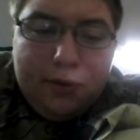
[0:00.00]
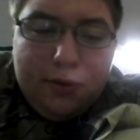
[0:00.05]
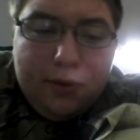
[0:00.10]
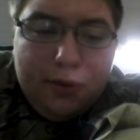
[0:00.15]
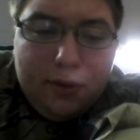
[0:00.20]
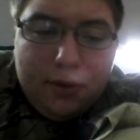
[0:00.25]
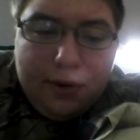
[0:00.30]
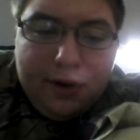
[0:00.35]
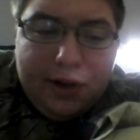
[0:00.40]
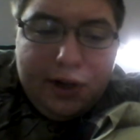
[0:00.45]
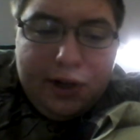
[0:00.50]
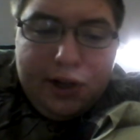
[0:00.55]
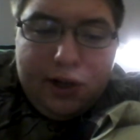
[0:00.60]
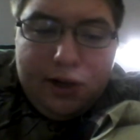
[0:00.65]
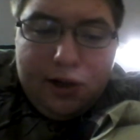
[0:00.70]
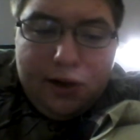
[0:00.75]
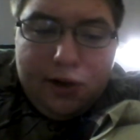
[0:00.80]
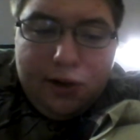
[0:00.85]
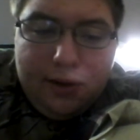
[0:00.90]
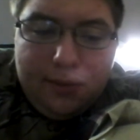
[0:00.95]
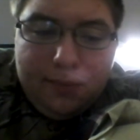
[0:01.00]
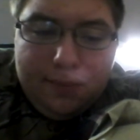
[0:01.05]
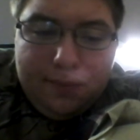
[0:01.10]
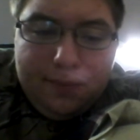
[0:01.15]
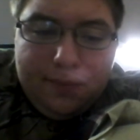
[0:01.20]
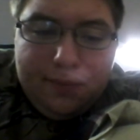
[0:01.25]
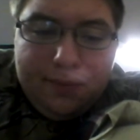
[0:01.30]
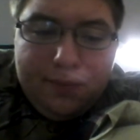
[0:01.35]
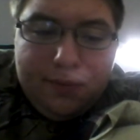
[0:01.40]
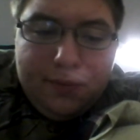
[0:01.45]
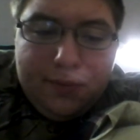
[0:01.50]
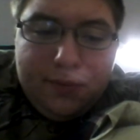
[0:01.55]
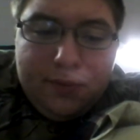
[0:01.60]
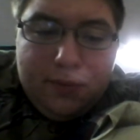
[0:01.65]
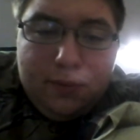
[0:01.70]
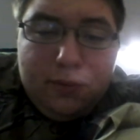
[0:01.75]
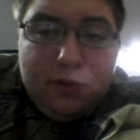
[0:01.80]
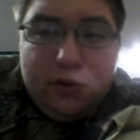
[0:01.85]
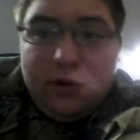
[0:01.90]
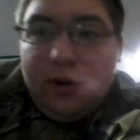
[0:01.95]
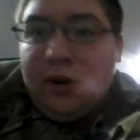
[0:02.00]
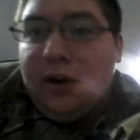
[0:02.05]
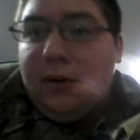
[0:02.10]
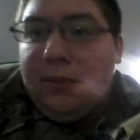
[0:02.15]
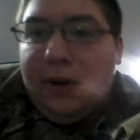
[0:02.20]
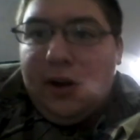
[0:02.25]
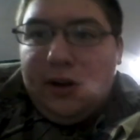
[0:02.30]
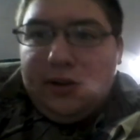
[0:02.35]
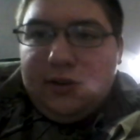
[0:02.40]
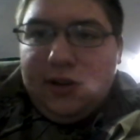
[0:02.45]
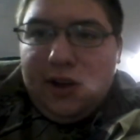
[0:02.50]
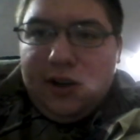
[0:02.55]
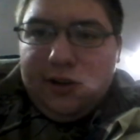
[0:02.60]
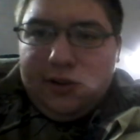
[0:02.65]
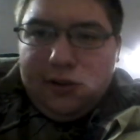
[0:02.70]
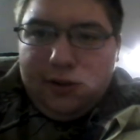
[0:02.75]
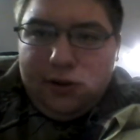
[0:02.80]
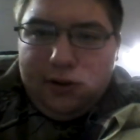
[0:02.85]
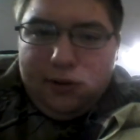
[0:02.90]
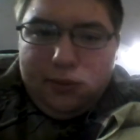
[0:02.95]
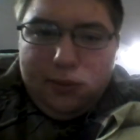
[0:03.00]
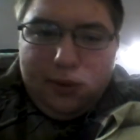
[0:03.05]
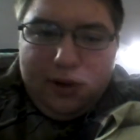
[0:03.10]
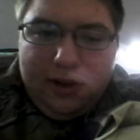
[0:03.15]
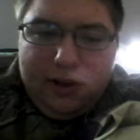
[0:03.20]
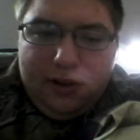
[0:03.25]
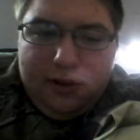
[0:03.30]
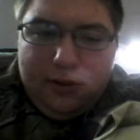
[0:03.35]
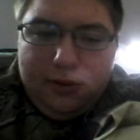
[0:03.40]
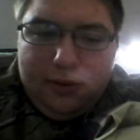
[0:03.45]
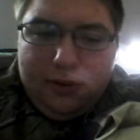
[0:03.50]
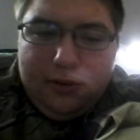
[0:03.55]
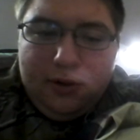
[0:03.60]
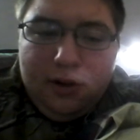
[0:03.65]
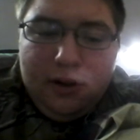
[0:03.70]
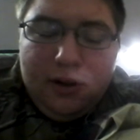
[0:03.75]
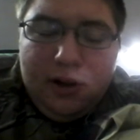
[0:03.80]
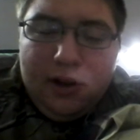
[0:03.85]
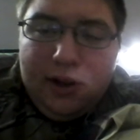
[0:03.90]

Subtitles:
or a cigar box actually is what I used,